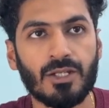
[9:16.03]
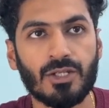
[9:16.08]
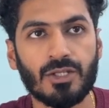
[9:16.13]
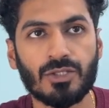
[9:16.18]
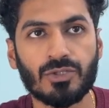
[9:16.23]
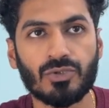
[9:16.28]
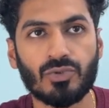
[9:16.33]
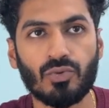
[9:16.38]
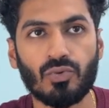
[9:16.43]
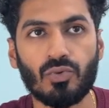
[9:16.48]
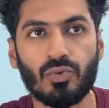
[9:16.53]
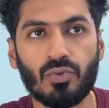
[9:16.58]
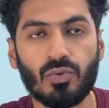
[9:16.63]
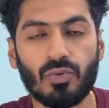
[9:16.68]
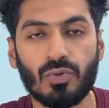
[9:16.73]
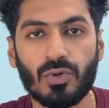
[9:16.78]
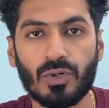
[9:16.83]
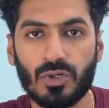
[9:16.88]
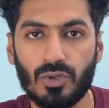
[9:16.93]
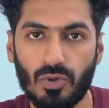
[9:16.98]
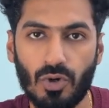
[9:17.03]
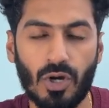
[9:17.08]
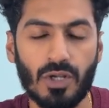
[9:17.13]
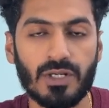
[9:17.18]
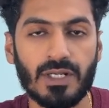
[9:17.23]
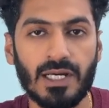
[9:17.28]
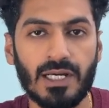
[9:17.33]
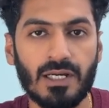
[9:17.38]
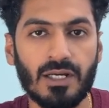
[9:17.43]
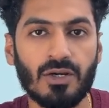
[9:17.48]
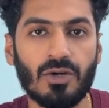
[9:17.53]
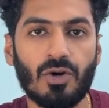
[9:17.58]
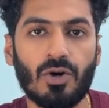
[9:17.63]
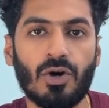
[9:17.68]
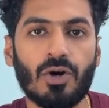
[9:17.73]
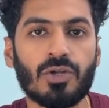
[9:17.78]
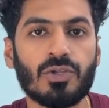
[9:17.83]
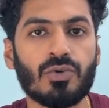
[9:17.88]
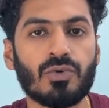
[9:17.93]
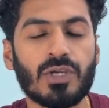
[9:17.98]
through Conda,
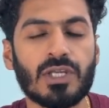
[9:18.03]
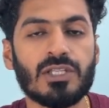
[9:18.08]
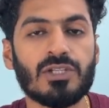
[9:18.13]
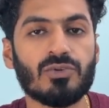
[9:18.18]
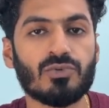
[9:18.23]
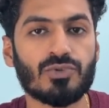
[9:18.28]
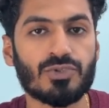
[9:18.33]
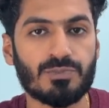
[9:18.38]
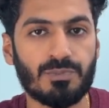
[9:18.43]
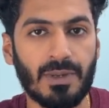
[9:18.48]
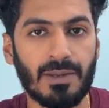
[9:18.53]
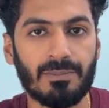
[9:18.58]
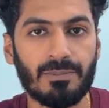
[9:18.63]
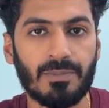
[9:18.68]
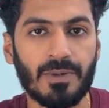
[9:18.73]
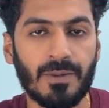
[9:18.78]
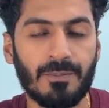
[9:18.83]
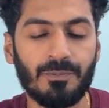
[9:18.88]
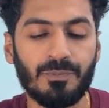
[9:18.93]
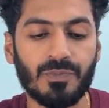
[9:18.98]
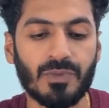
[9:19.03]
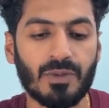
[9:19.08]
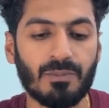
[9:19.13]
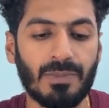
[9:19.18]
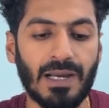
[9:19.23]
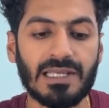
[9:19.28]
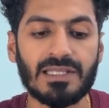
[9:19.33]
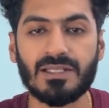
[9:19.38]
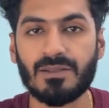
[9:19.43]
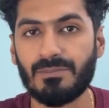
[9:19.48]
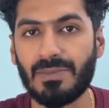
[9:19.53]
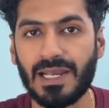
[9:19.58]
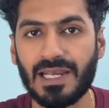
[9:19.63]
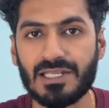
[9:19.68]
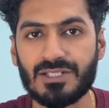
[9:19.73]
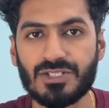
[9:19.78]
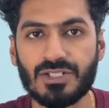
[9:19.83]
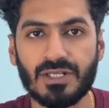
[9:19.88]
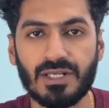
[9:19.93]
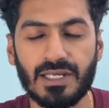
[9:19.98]
or you can use pip, Python
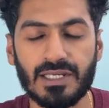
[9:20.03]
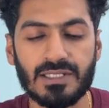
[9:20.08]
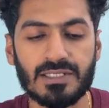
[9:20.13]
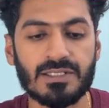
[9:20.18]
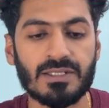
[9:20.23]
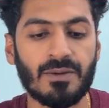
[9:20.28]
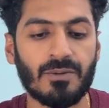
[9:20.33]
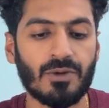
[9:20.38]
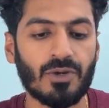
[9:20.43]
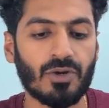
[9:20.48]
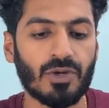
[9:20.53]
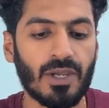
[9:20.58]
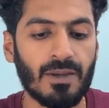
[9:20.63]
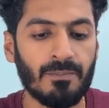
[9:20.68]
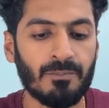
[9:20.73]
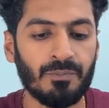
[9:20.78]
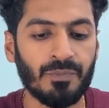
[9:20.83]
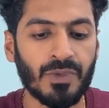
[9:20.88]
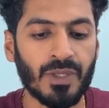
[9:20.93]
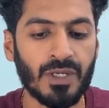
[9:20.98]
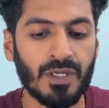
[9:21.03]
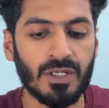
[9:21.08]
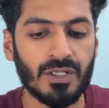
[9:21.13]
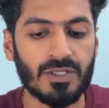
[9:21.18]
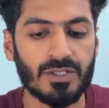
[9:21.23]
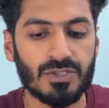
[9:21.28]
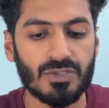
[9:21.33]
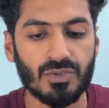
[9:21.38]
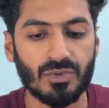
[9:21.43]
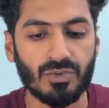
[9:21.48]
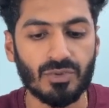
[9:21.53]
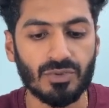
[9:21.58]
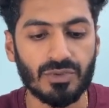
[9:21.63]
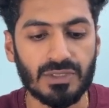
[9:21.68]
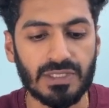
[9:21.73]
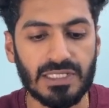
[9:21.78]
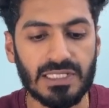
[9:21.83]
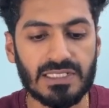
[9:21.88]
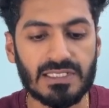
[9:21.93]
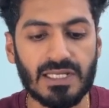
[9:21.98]
package index. Okay, so
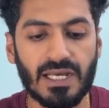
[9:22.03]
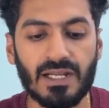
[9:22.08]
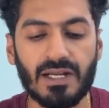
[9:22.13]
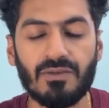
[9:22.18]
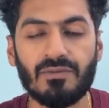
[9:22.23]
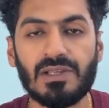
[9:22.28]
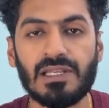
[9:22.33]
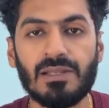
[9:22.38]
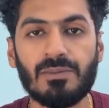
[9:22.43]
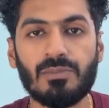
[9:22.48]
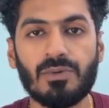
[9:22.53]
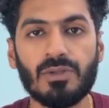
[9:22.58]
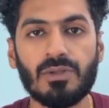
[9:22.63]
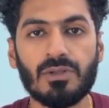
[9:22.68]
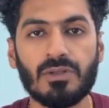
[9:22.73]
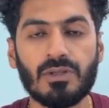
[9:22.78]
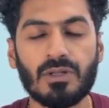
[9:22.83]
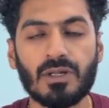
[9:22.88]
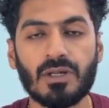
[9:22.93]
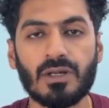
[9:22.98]
these are available.